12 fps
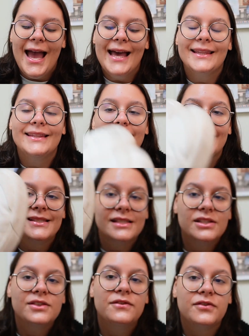And this
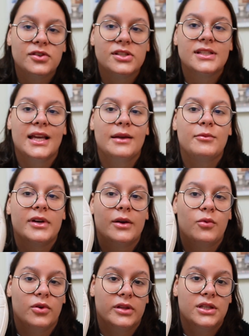is the first time when
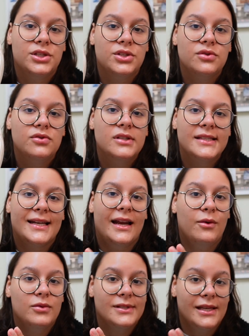I wore these shoes that
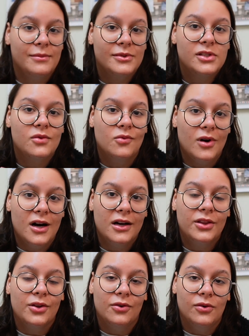I was able to
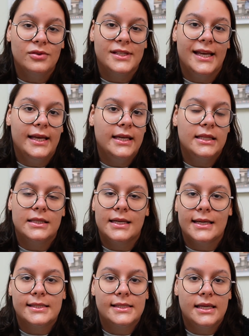walk the whole day, and the
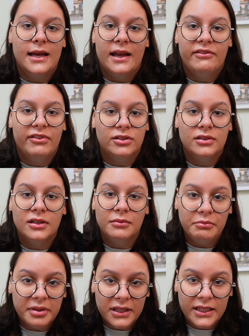next day I felt
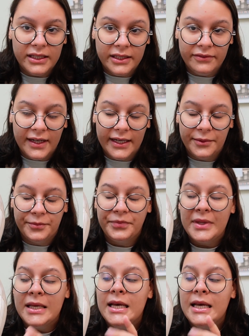completely fine.